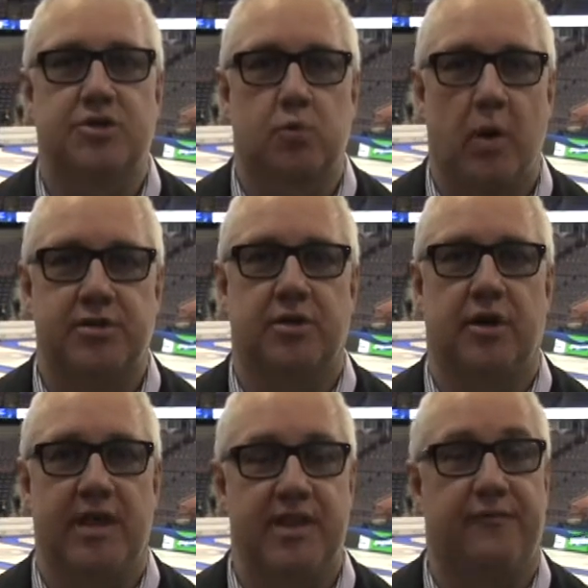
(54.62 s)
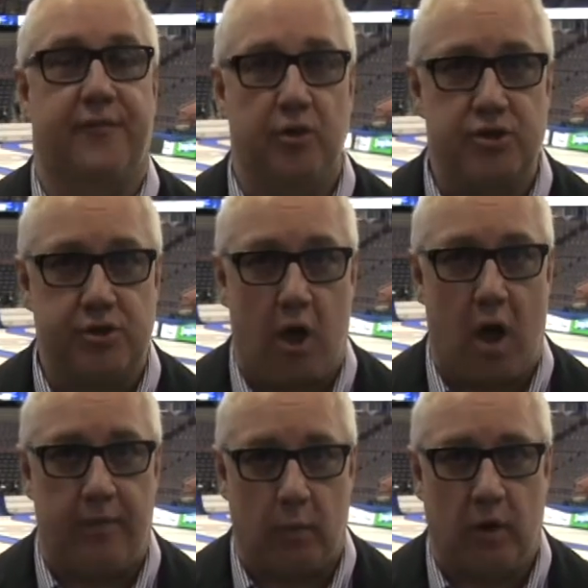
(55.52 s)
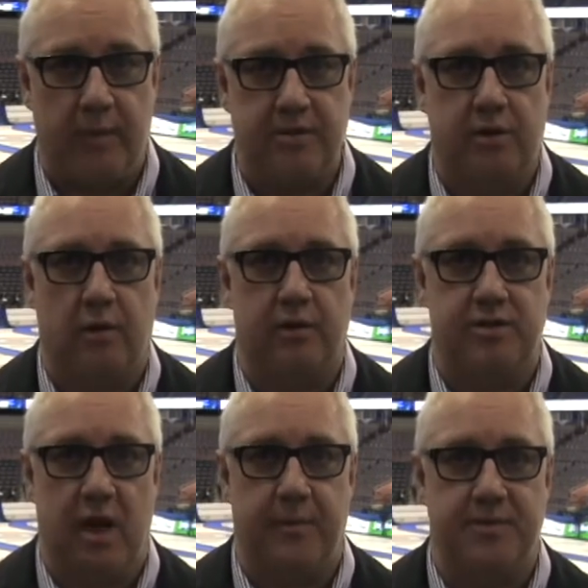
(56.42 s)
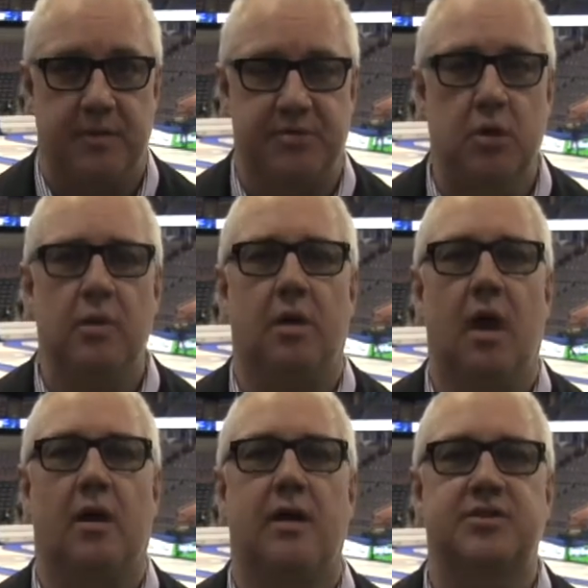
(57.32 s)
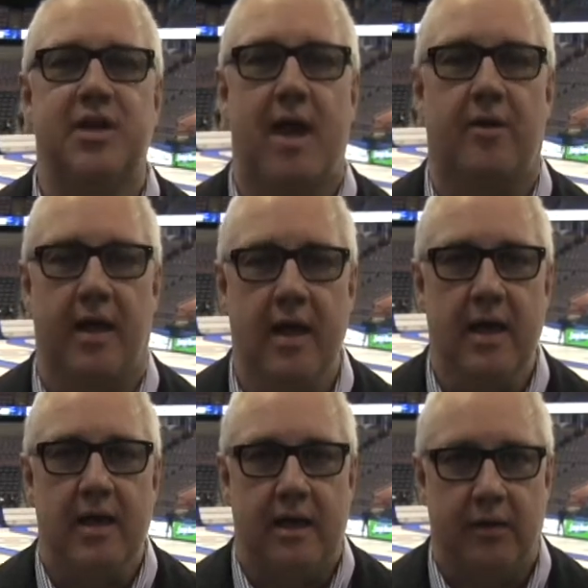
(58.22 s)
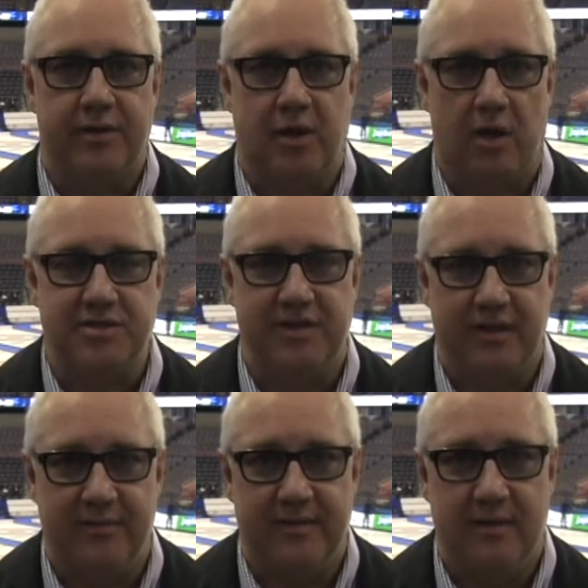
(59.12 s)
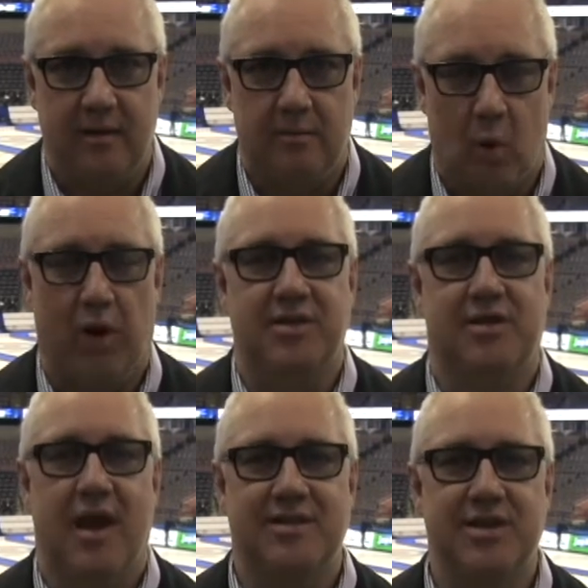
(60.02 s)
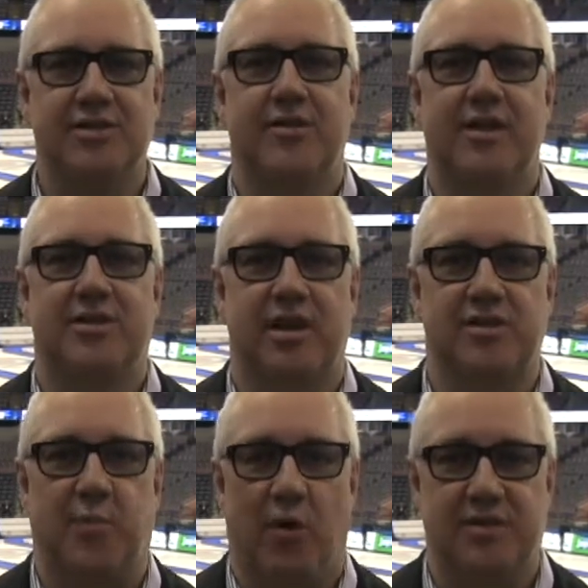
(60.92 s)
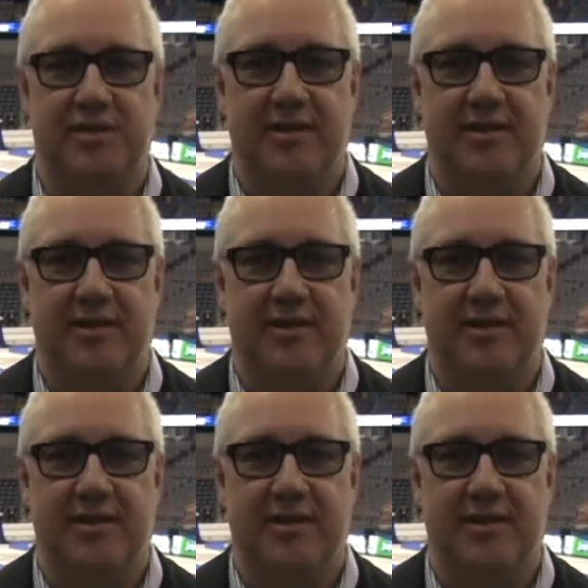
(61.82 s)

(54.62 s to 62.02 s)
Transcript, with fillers: Switzerland in the first draw of the World Men's Curling Championships, two o'clock on Saturday here at the Coliseum. Morley Scott, 6:30, Ched Sports.